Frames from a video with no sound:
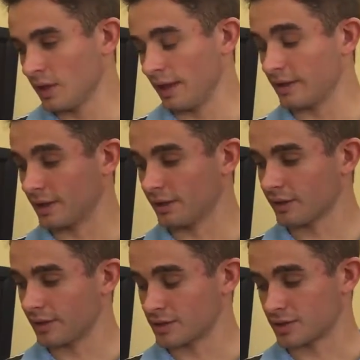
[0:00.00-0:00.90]
And the
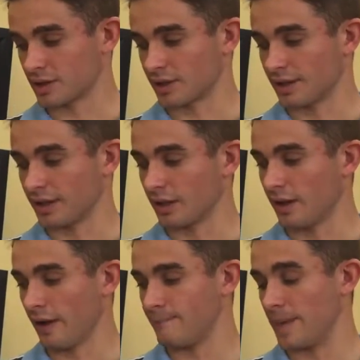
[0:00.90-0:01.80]
other interesting
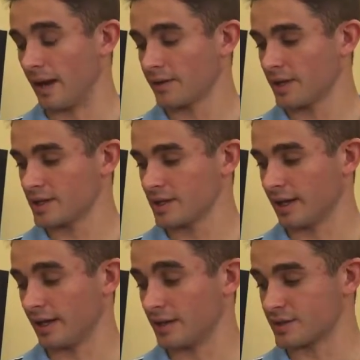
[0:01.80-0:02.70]
thing about this
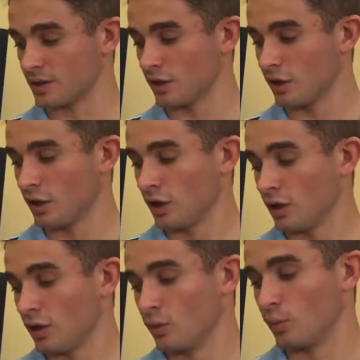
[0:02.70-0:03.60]
is
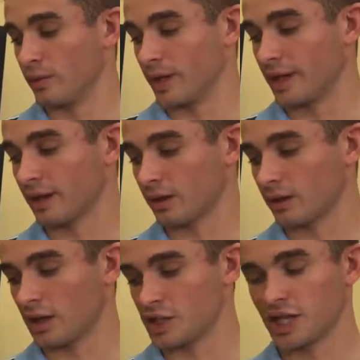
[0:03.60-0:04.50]
when we
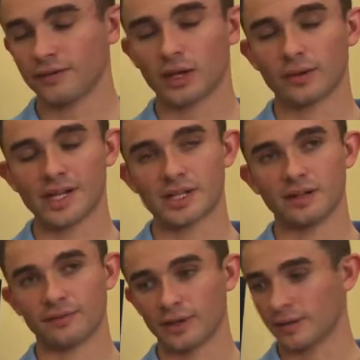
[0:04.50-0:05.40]
achieve our
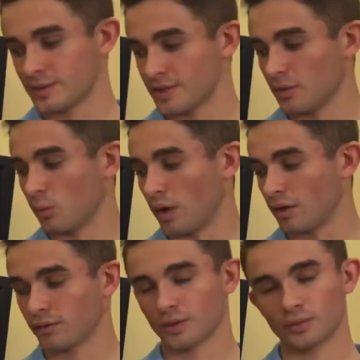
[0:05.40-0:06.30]
resonant frequency 1
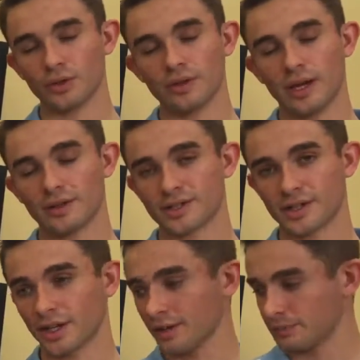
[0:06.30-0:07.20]
over root
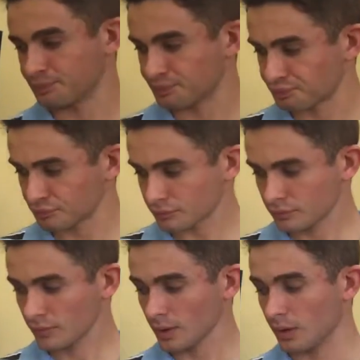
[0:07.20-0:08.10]
LC,
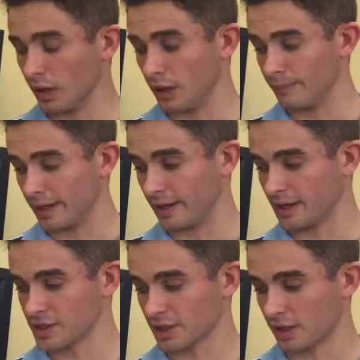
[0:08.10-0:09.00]
it
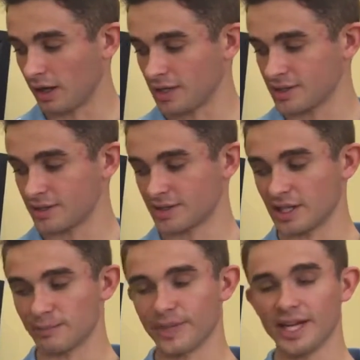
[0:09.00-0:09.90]
actually causes
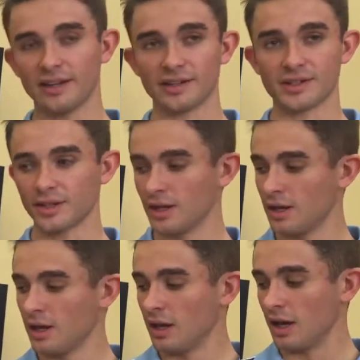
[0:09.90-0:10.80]
the impedance
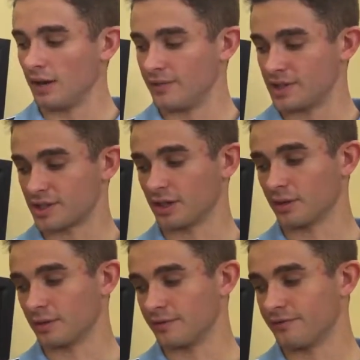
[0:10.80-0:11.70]
of this to
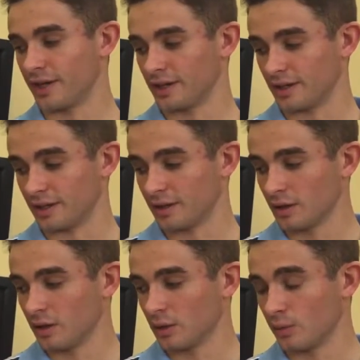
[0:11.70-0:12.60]
go to infinity,
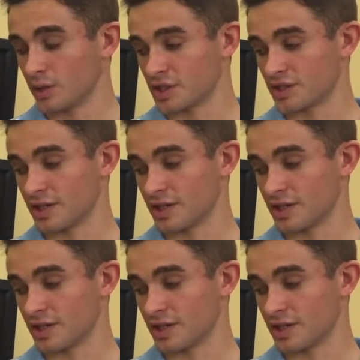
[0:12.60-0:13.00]
which